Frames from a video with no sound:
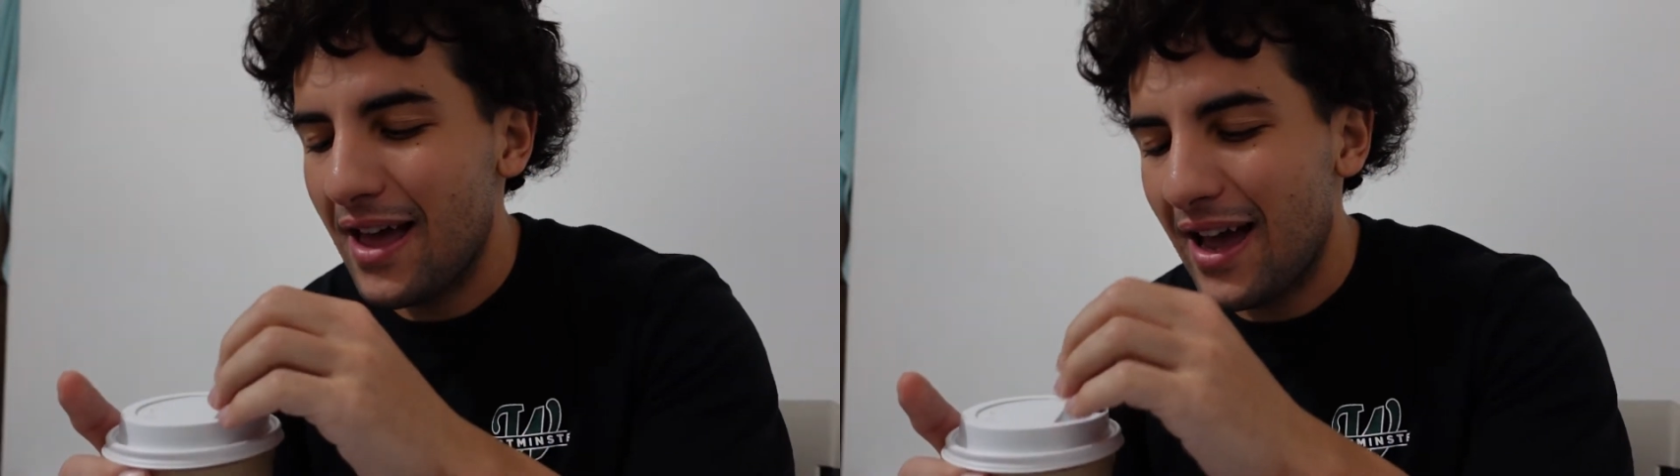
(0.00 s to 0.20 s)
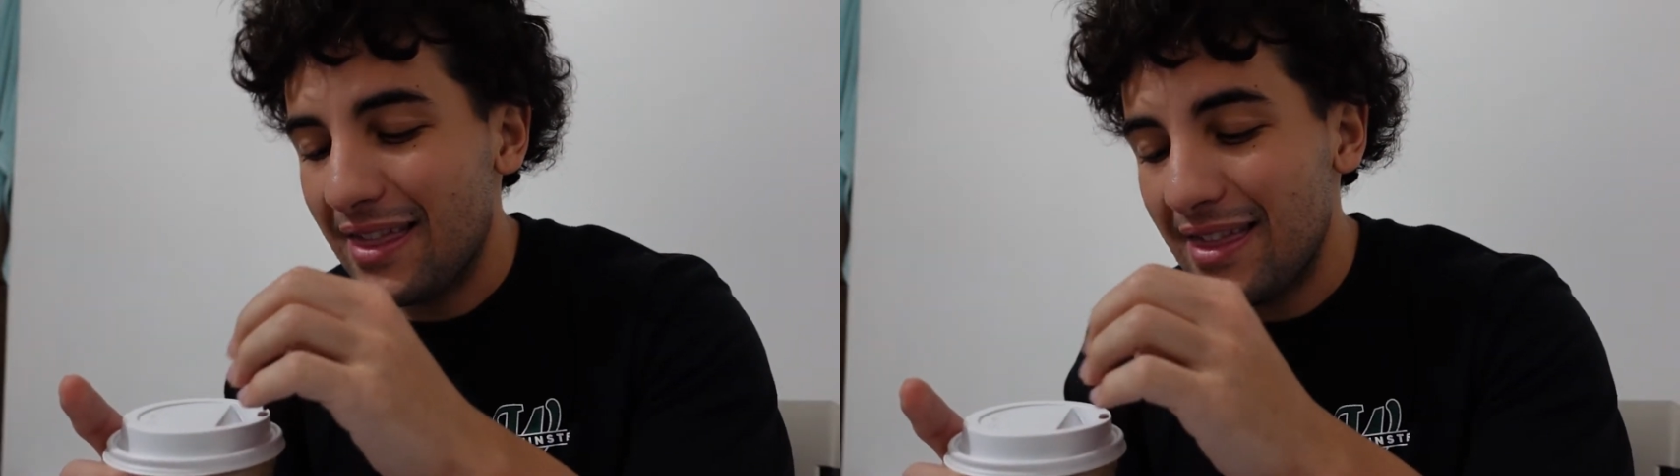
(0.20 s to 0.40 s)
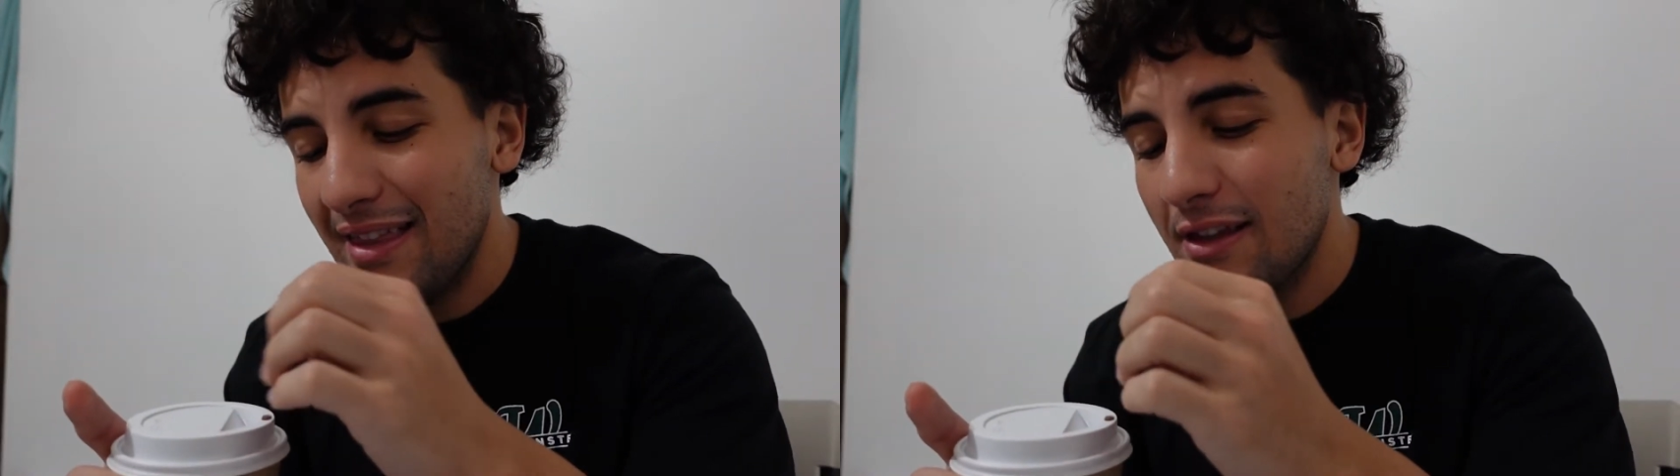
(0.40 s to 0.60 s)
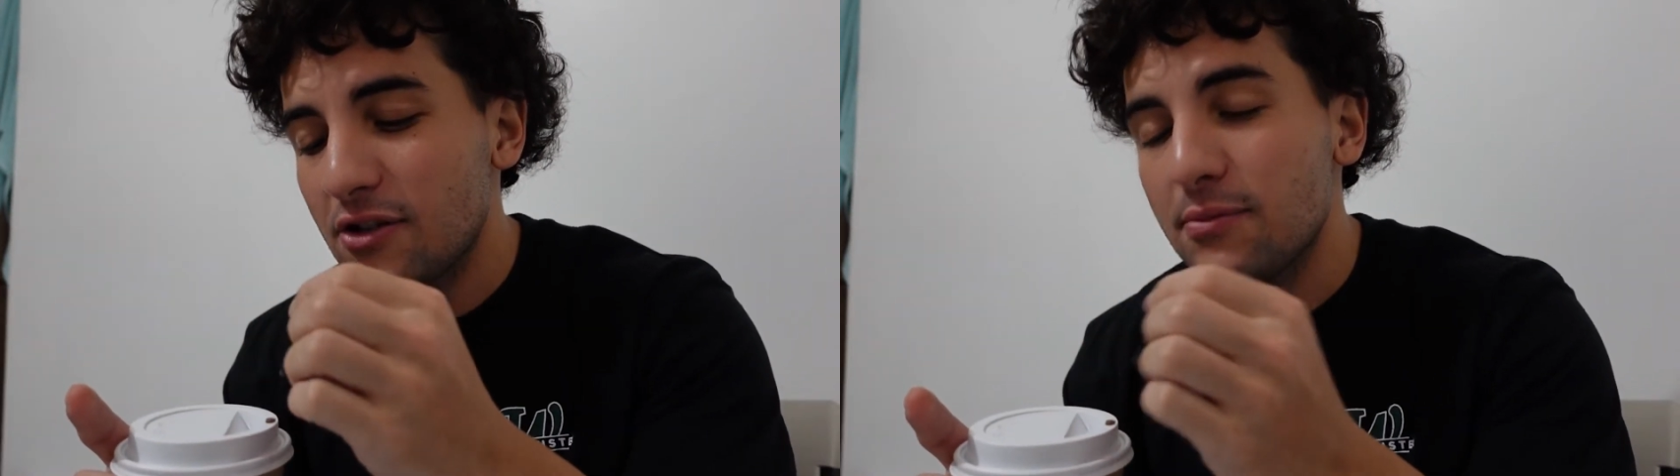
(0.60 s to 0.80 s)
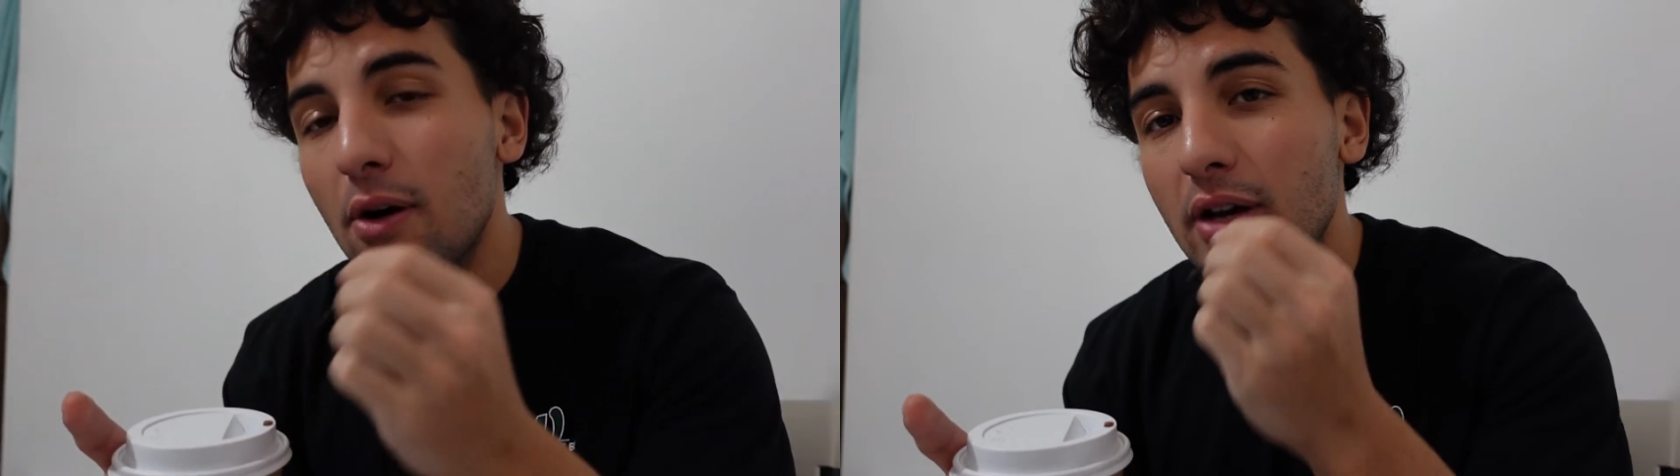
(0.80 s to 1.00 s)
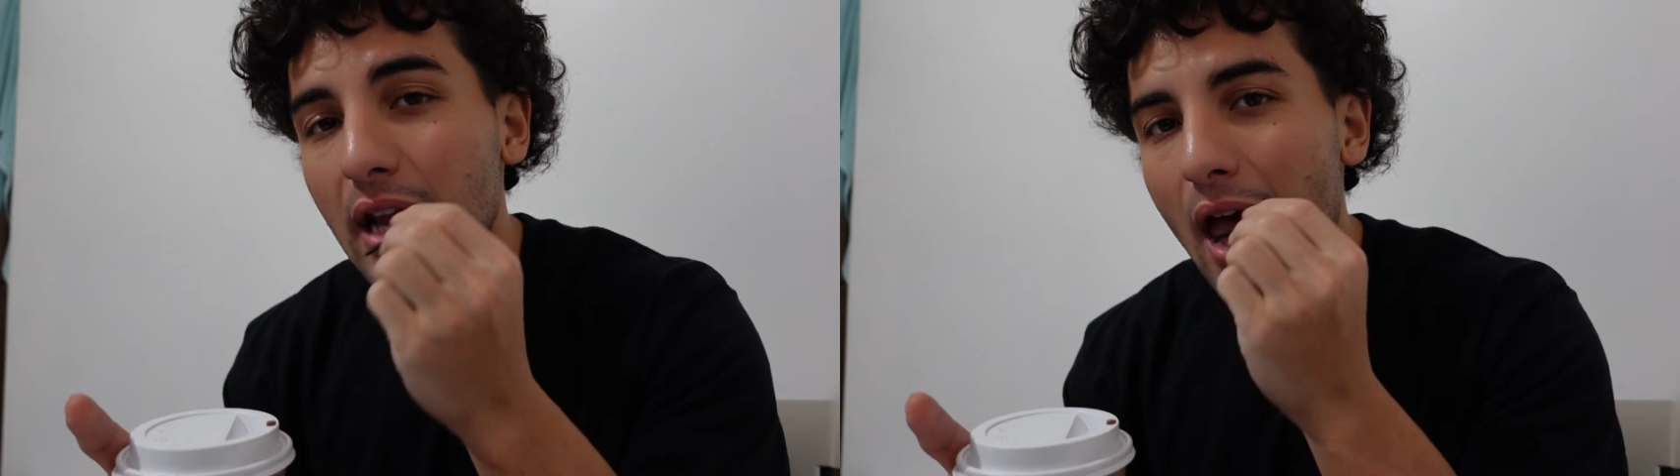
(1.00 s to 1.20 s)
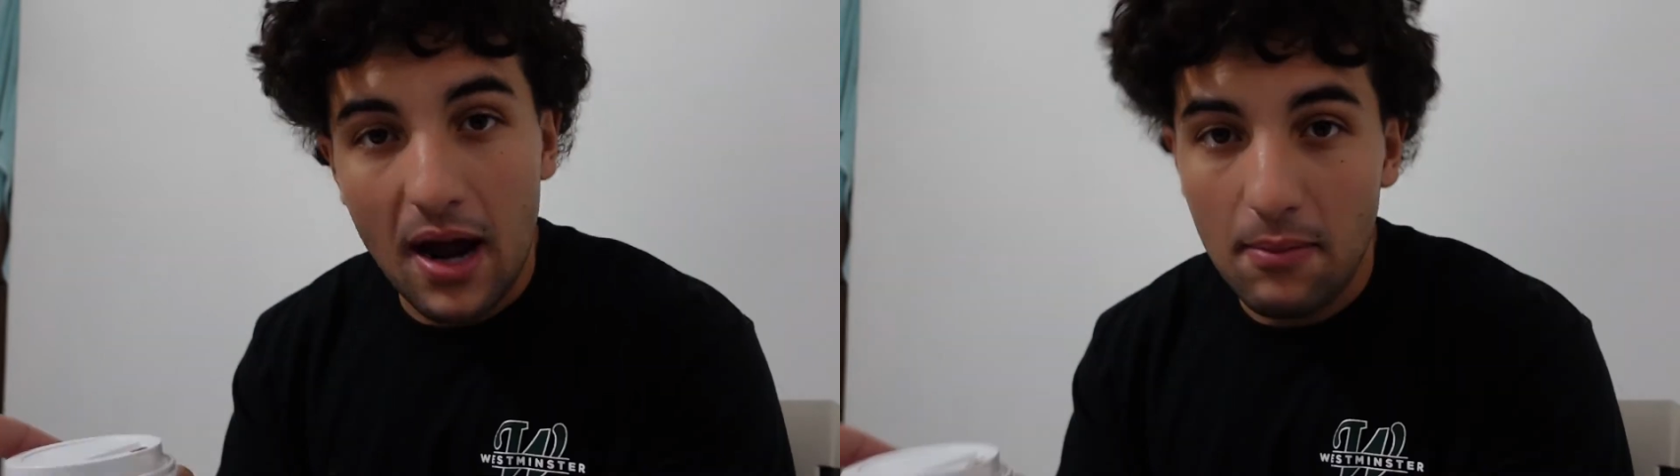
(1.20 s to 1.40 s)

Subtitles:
I think there's milk in it.